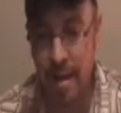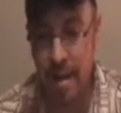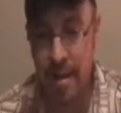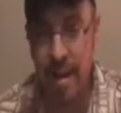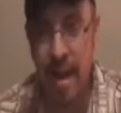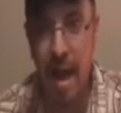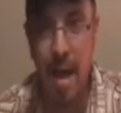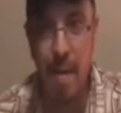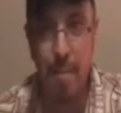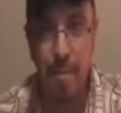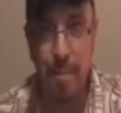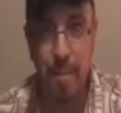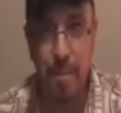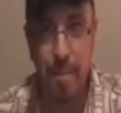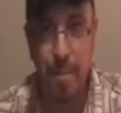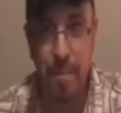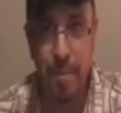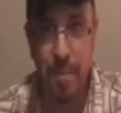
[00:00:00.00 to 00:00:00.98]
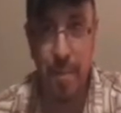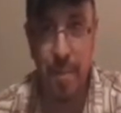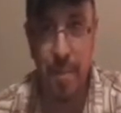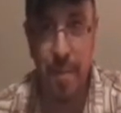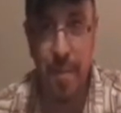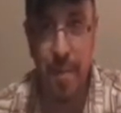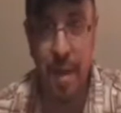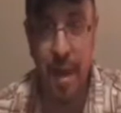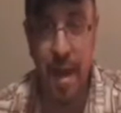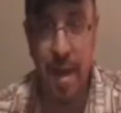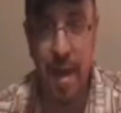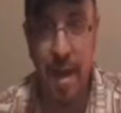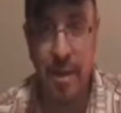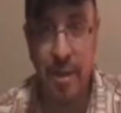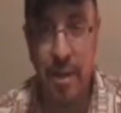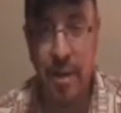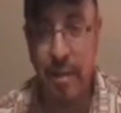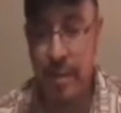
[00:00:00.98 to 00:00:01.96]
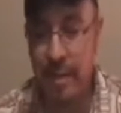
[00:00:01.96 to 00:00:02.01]
not, I
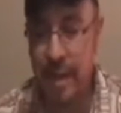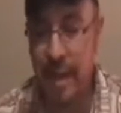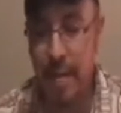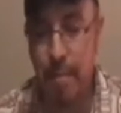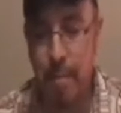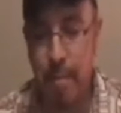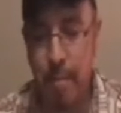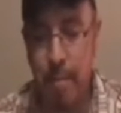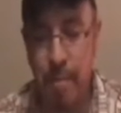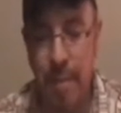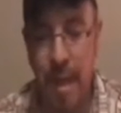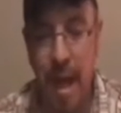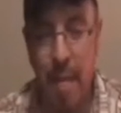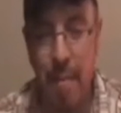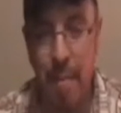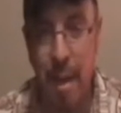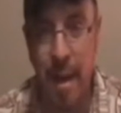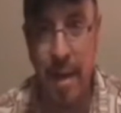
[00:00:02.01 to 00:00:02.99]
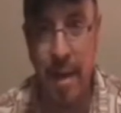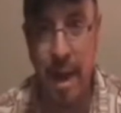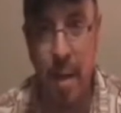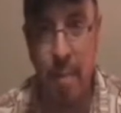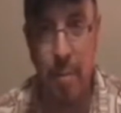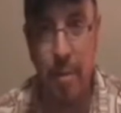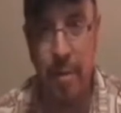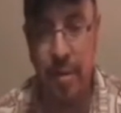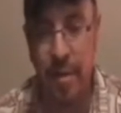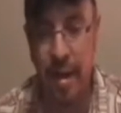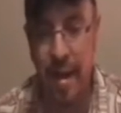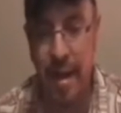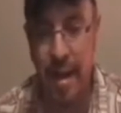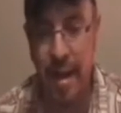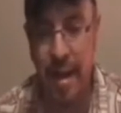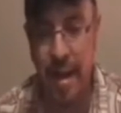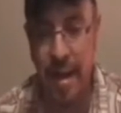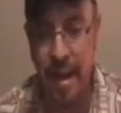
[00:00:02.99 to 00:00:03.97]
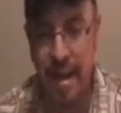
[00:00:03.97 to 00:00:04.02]
shouldn't even say not my cup of
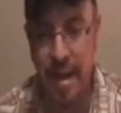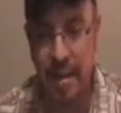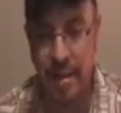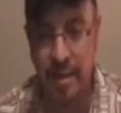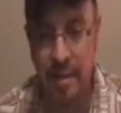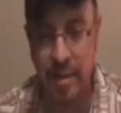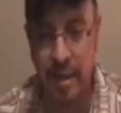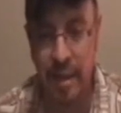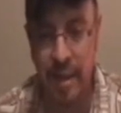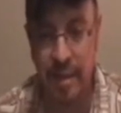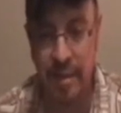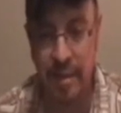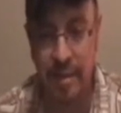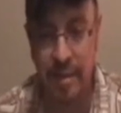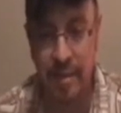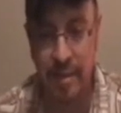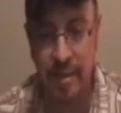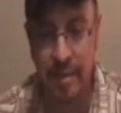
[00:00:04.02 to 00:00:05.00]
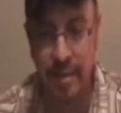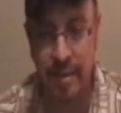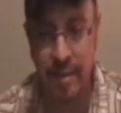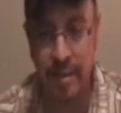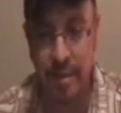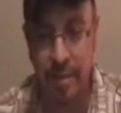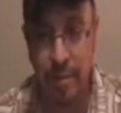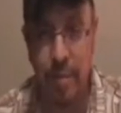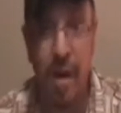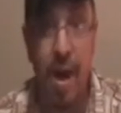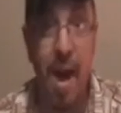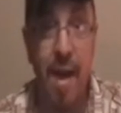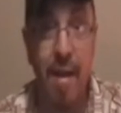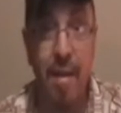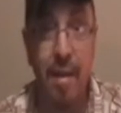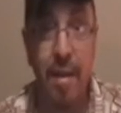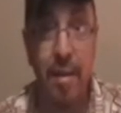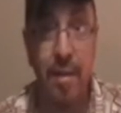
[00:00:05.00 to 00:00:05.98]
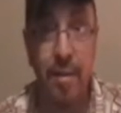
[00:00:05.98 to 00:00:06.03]
tea. It's just
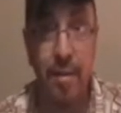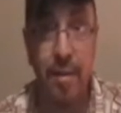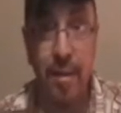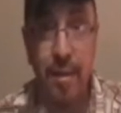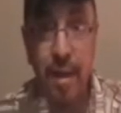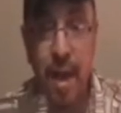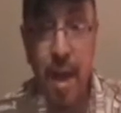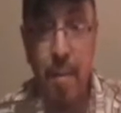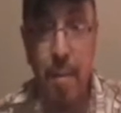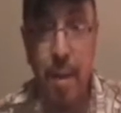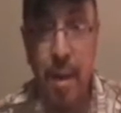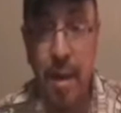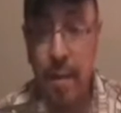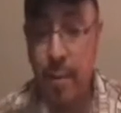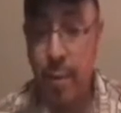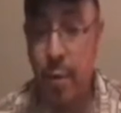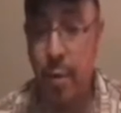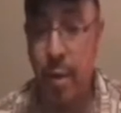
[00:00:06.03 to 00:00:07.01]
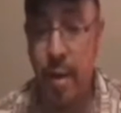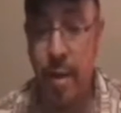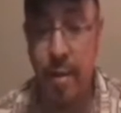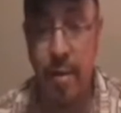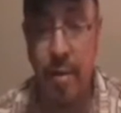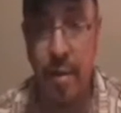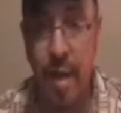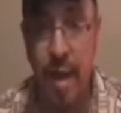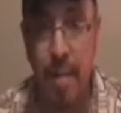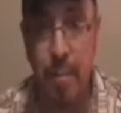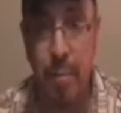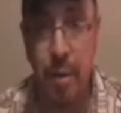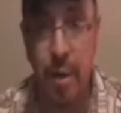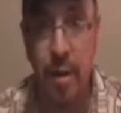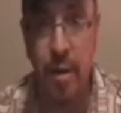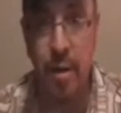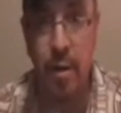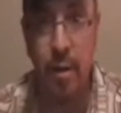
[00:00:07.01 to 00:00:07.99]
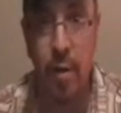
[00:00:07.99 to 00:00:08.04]
violent. I mean, if you're into that
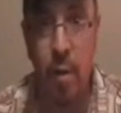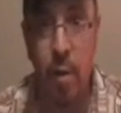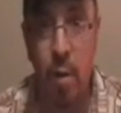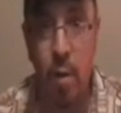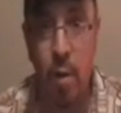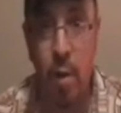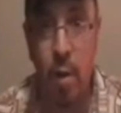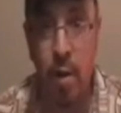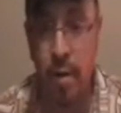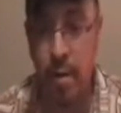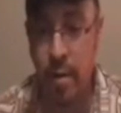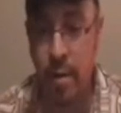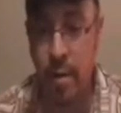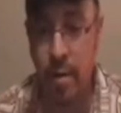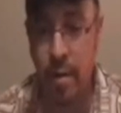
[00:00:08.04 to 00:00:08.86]
blood and gore,